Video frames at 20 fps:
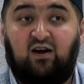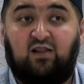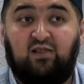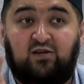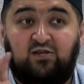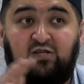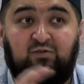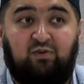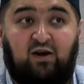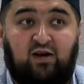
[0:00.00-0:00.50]
Allah
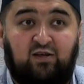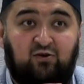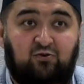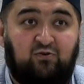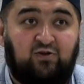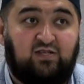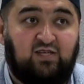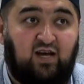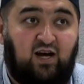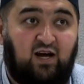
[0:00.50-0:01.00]
subhanahu
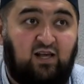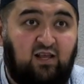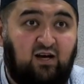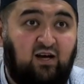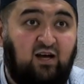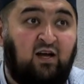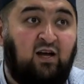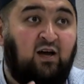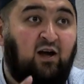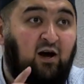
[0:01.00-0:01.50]
wa
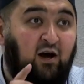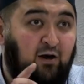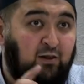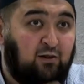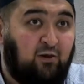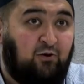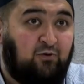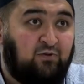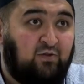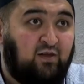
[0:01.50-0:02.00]
ta'ala
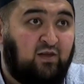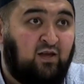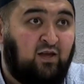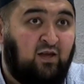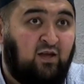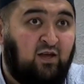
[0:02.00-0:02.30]
alone.